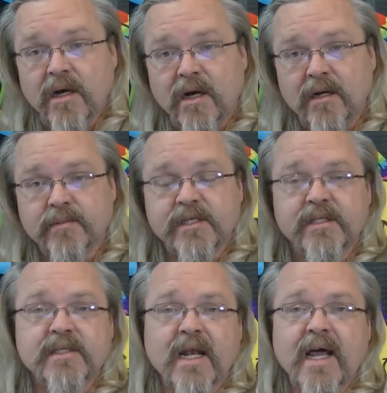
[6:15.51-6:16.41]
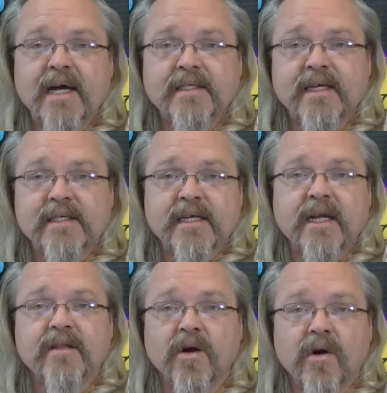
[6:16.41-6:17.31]
um, since they last tested
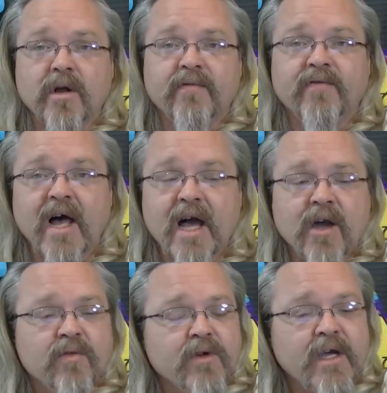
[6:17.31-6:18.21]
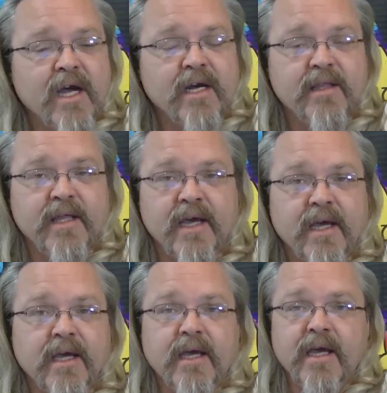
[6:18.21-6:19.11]
it on a flyover kind of
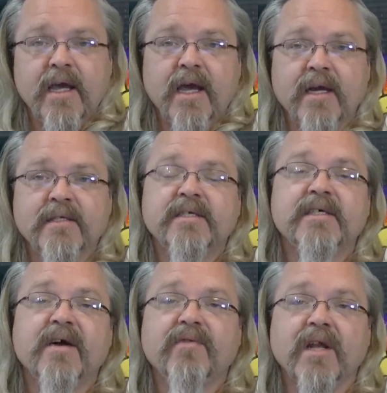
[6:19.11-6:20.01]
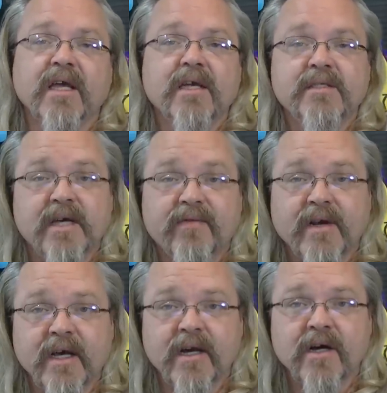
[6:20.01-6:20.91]
thing, and it's definitely,
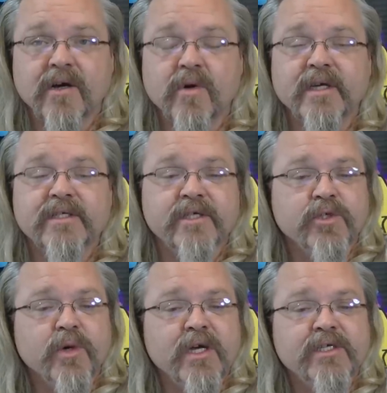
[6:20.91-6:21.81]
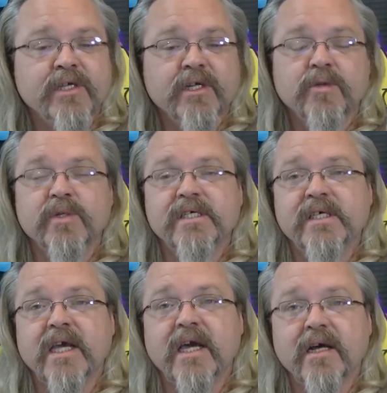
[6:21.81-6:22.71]
definitely an ongoing situation in
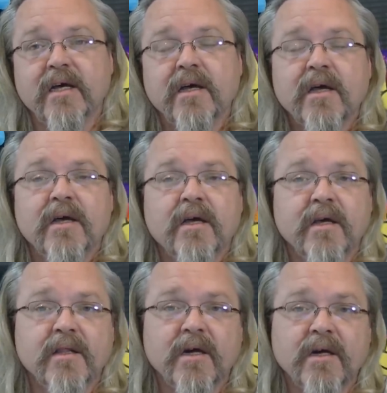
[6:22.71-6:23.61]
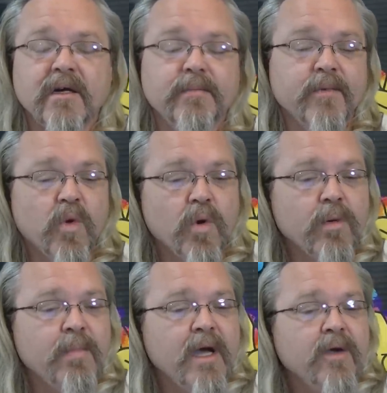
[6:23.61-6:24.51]
Louisiana in the um,
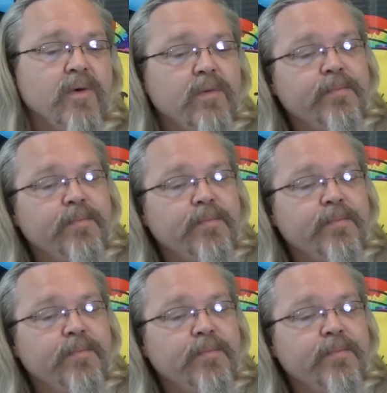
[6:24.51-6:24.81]
Corn Bayou.